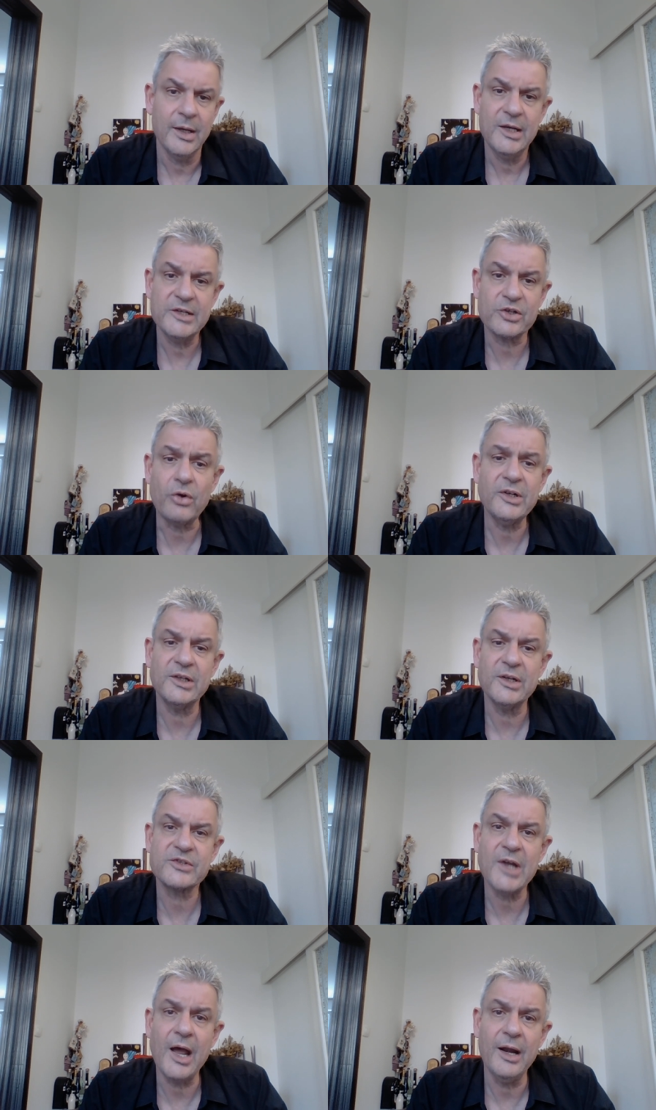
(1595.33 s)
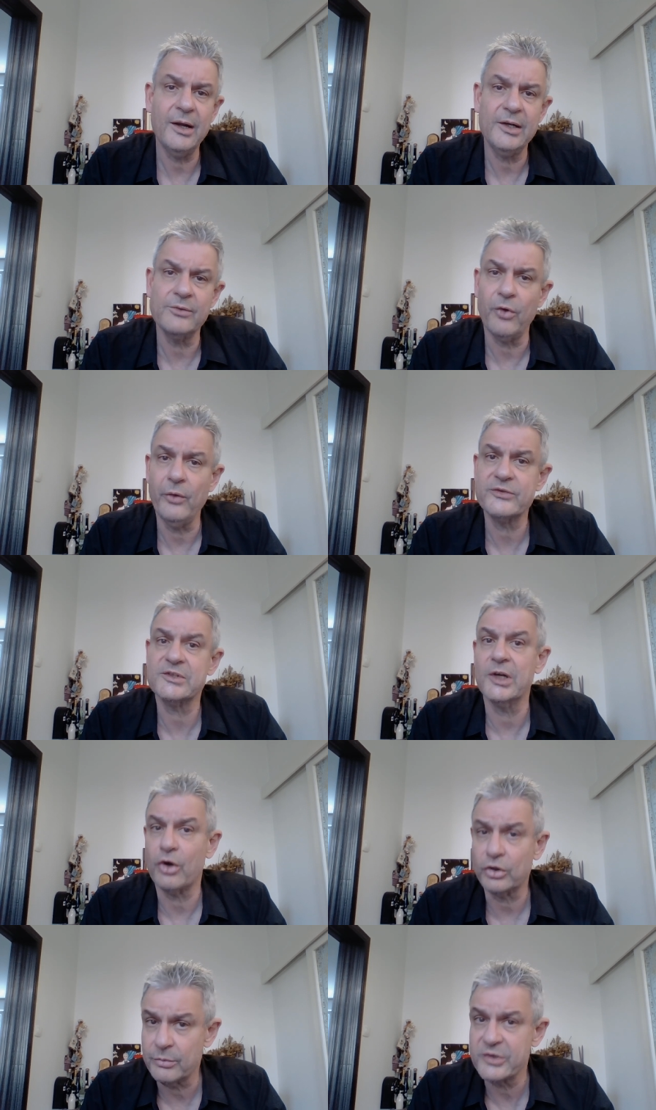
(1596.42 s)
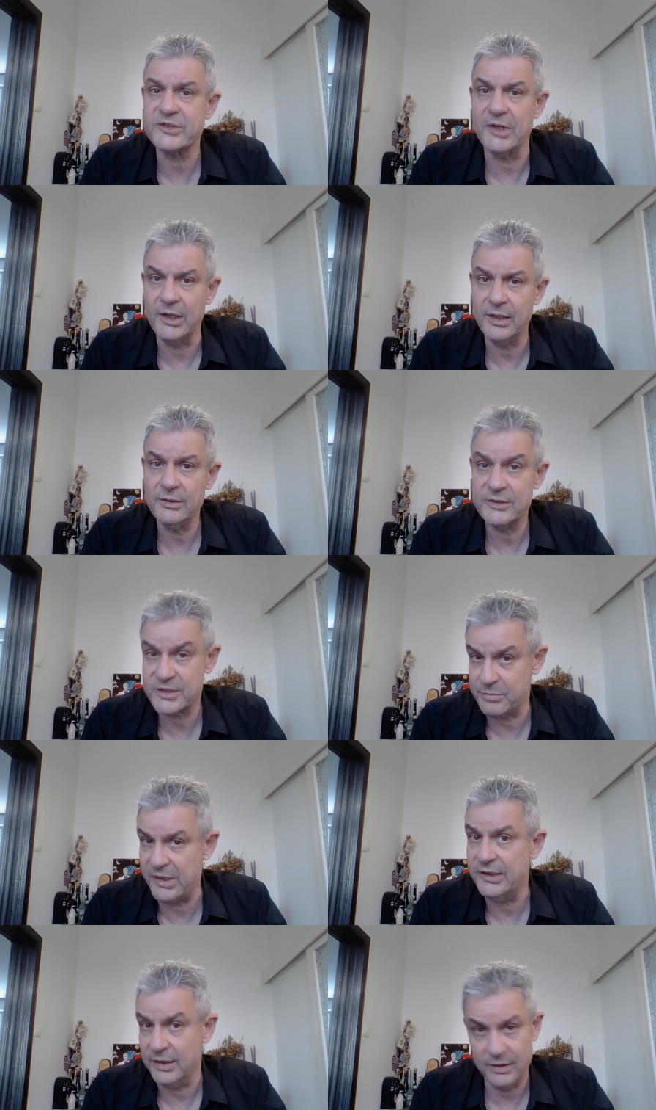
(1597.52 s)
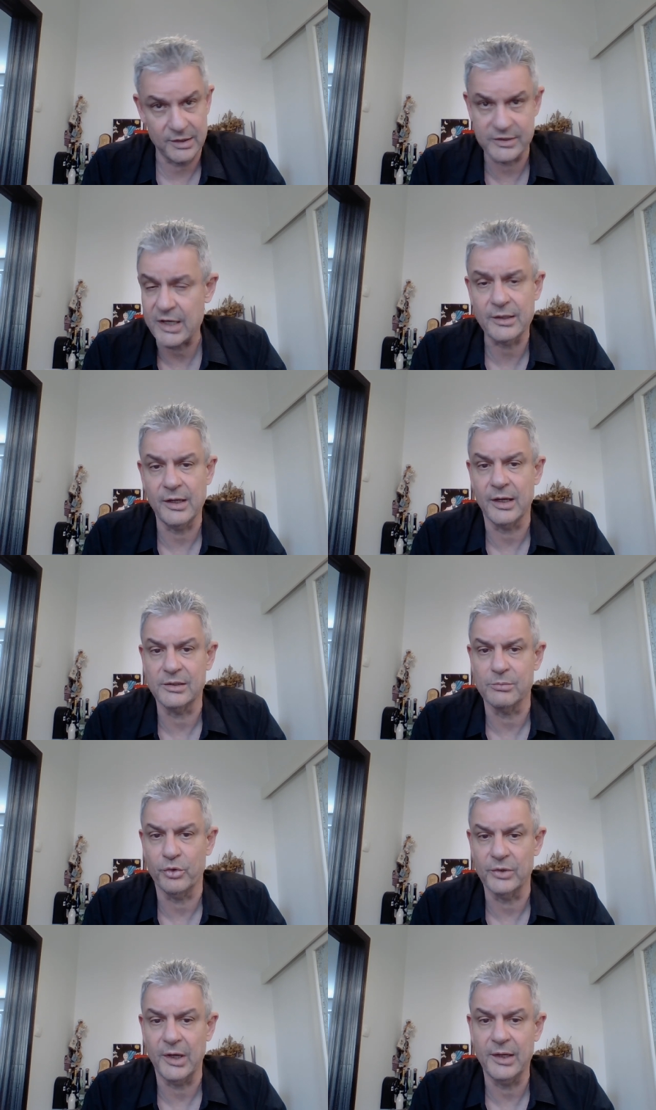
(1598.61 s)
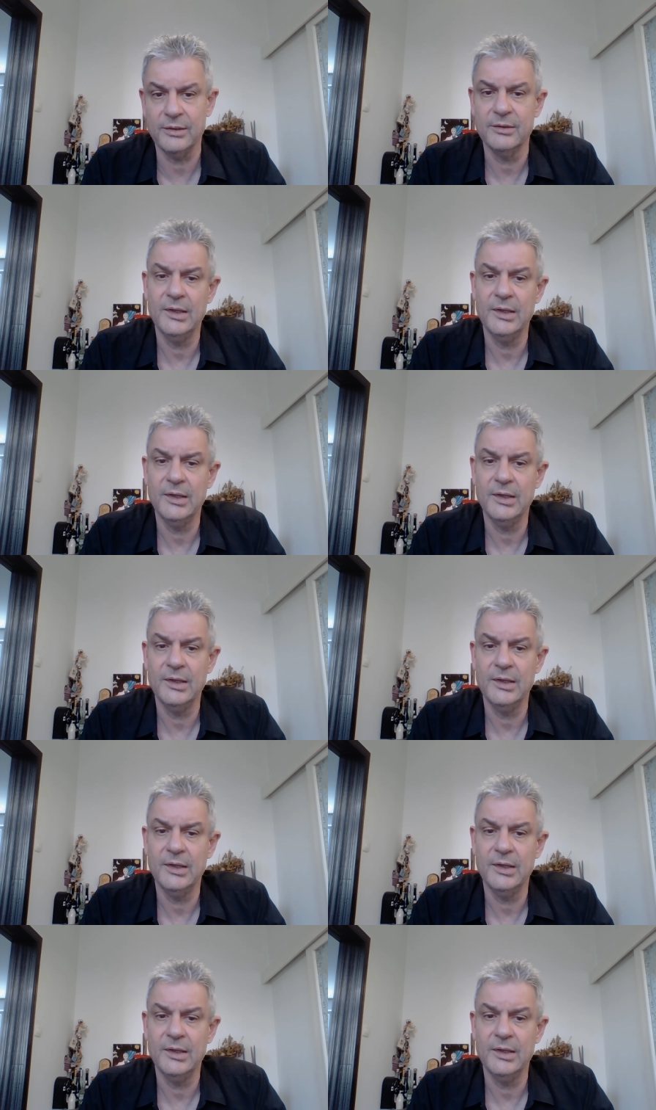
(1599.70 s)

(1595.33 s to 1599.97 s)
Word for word: His cognitive style involves dichotomous thinking, splitting, exactly like the borderline.